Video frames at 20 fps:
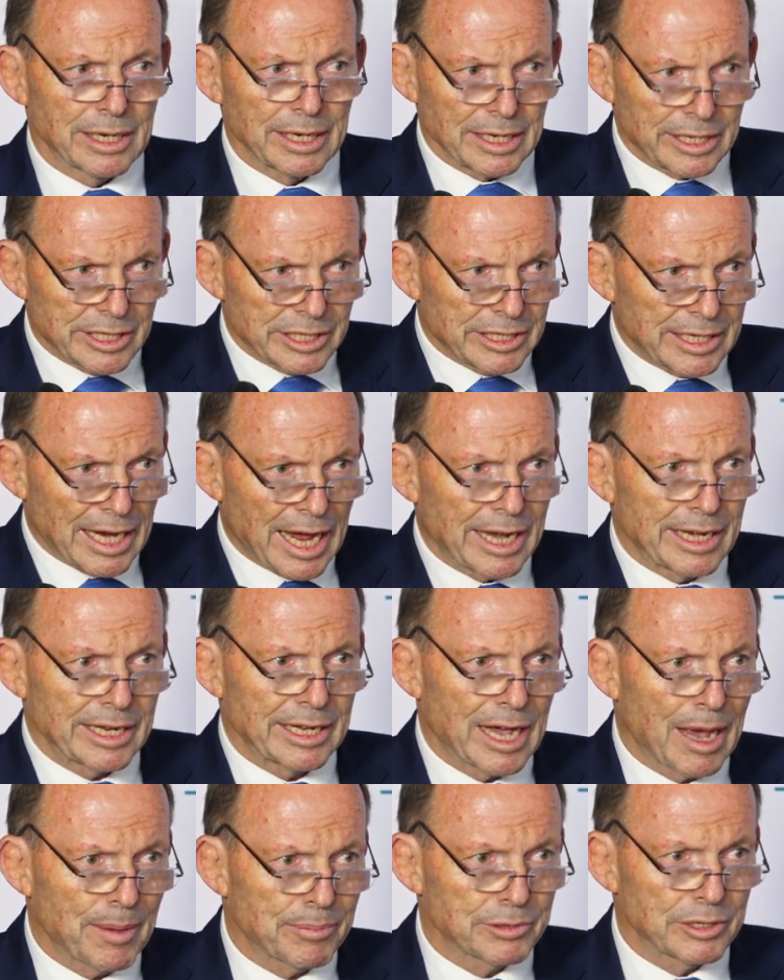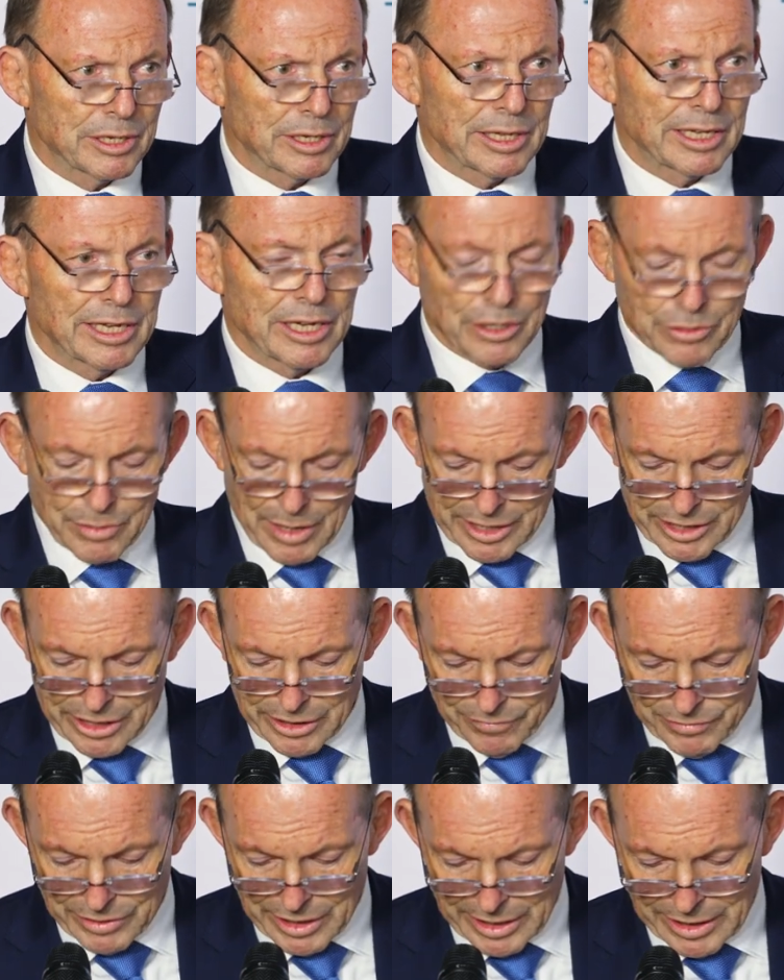in standing up to the
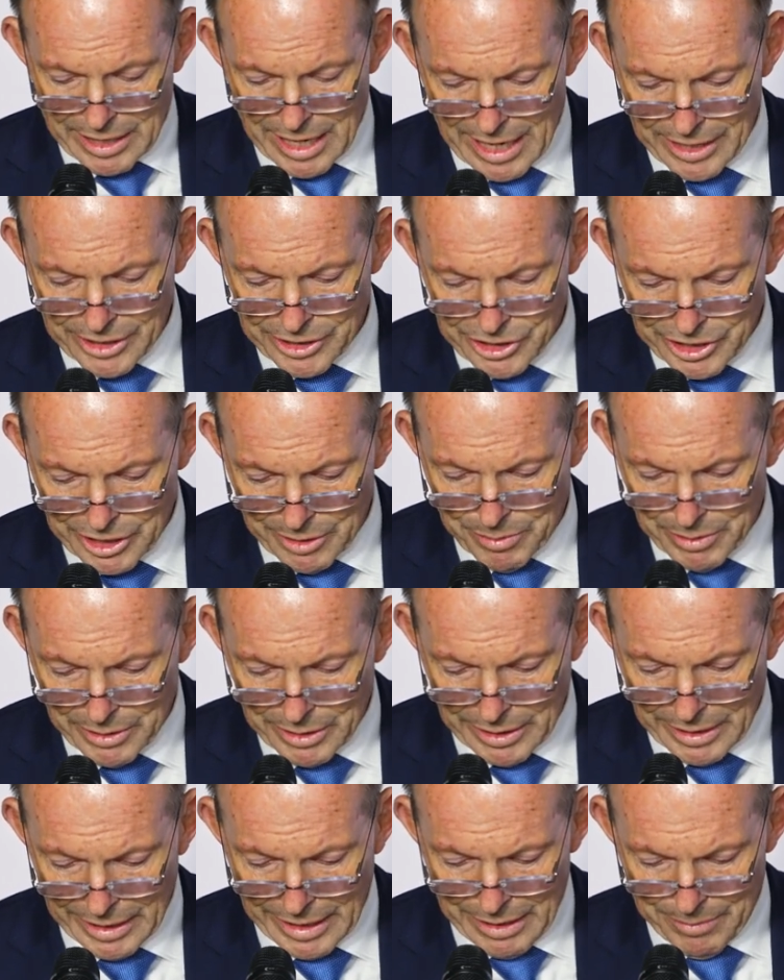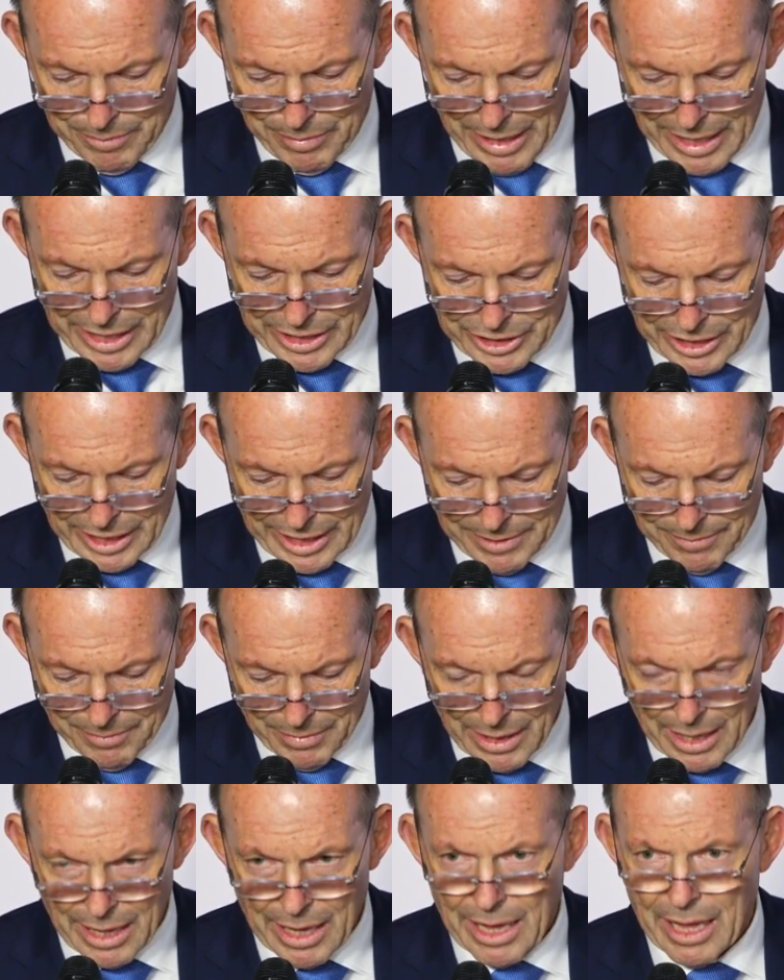aggressive dictatorship in Beijing.